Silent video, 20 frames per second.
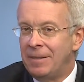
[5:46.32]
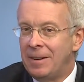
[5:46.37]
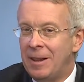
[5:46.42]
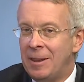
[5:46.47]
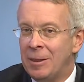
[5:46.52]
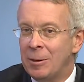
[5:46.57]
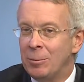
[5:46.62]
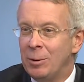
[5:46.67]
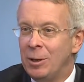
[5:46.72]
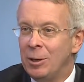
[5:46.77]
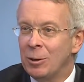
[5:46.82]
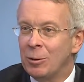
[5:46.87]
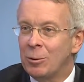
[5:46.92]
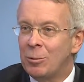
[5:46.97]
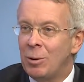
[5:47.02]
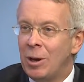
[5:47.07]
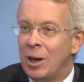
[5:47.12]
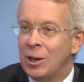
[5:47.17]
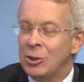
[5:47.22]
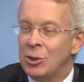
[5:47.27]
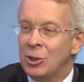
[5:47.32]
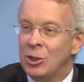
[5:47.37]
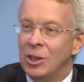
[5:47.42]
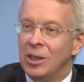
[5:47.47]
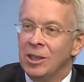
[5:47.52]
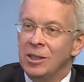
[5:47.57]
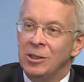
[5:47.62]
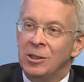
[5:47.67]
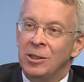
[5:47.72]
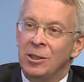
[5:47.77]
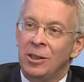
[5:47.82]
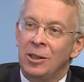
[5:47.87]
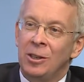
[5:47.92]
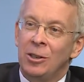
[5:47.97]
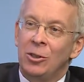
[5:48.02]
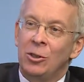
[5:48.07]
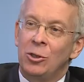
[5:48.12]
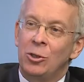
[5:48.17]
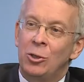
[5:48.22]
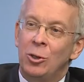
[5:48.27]
And the real question is,
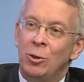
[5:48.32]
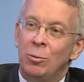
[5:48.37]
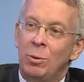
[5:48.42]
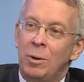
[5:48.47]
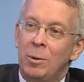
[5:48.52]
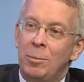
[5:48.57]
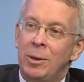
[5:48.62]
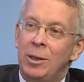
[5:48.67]
should we